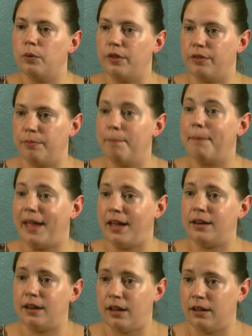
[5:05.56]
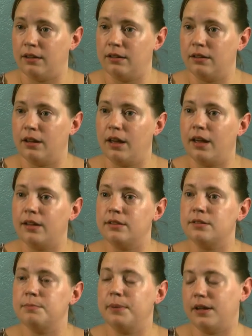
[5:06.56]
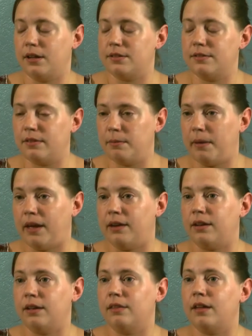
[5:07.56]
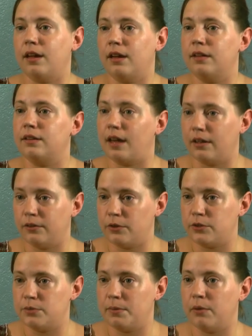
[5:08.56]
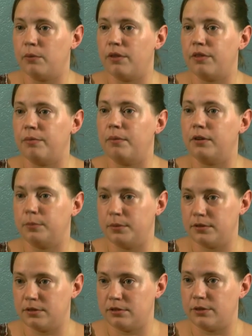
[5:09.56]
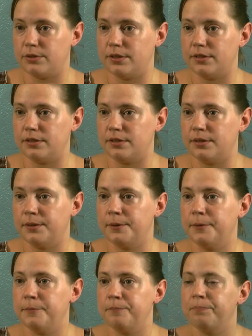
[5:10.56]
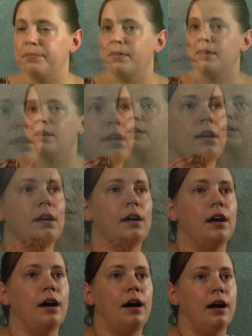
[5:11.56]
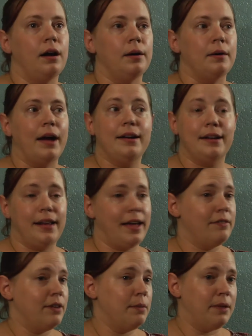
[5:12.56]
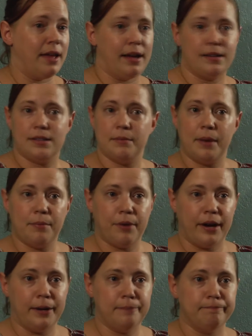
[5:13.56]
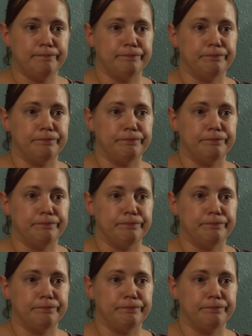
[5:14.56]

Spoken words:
with banding, and because of the banding they diagnosed me with multiple sclerosis. I didn't have any plaques on my brain,